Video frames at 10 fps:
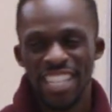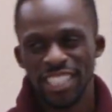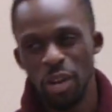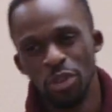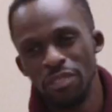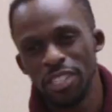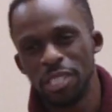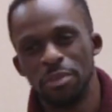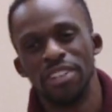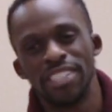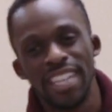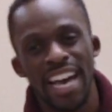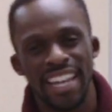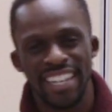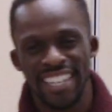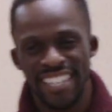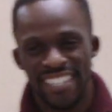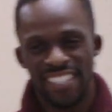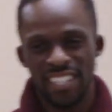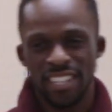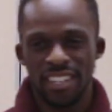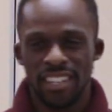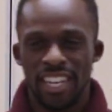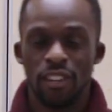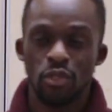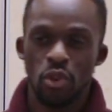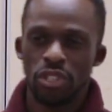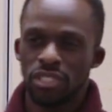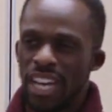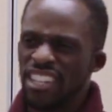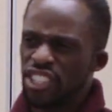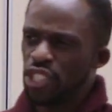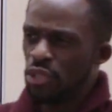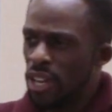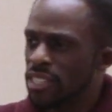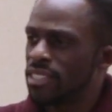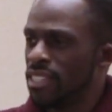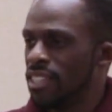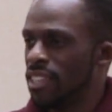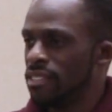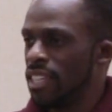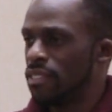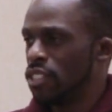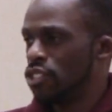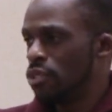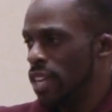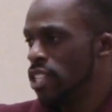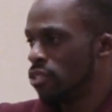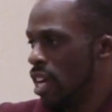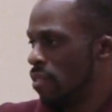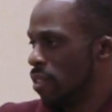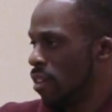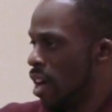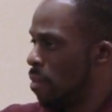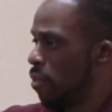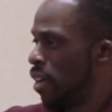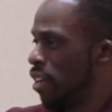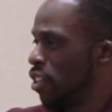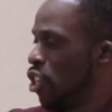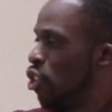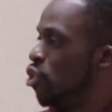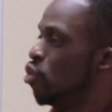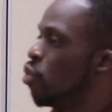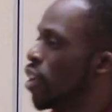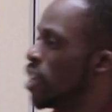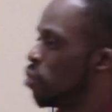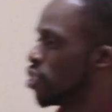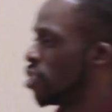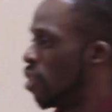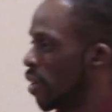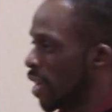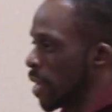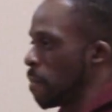See, I wouldn't have experienced that. And of course, I didn't trust that the train driver operator knew where he was going.